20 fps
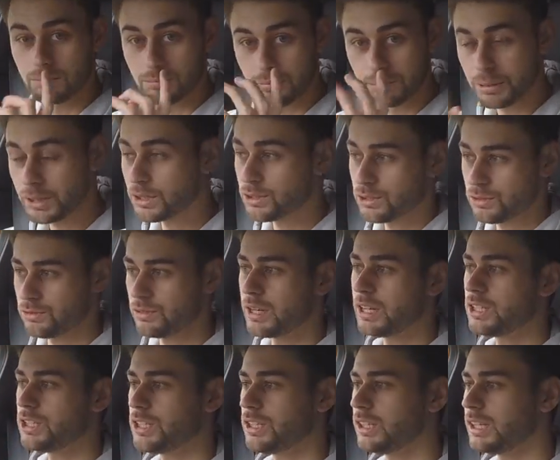biggest
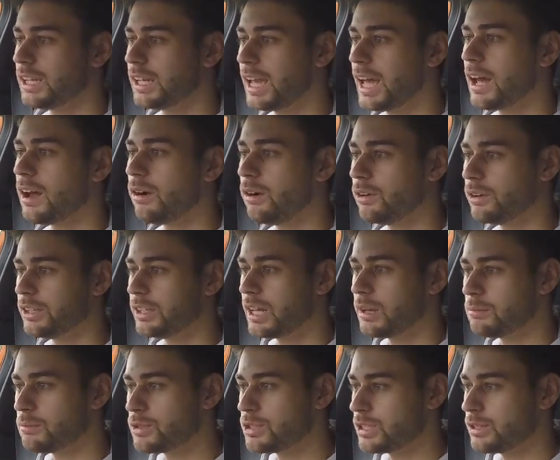range you can get on an
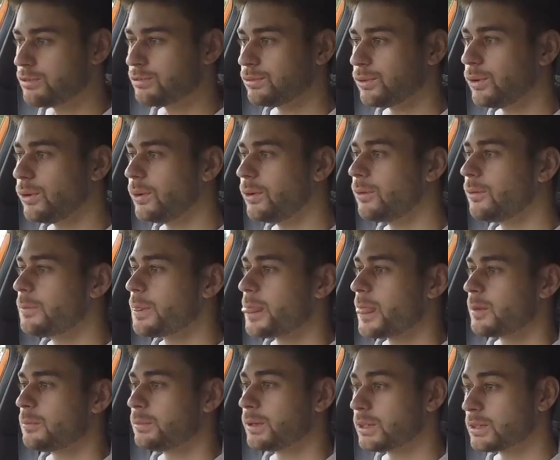MG4.
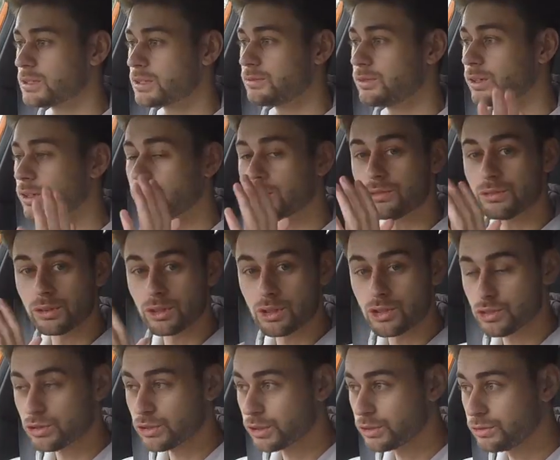Because if you go for the
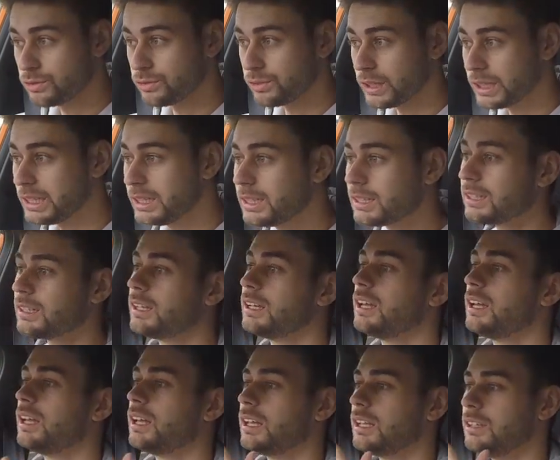trophy,
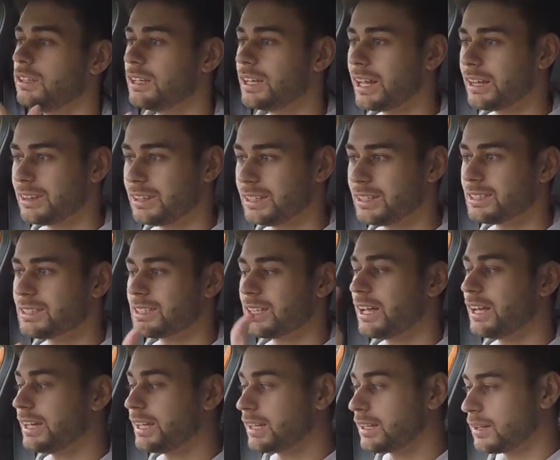you get things
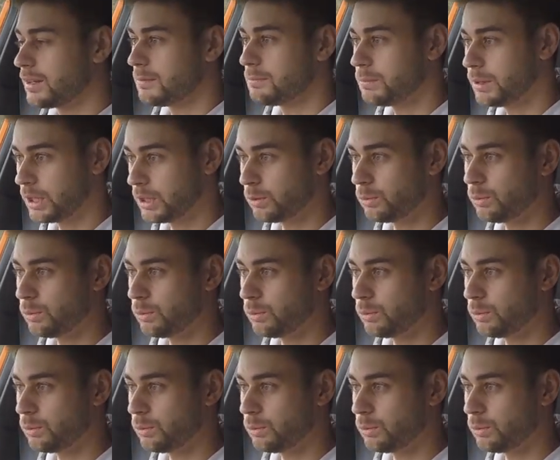like bigger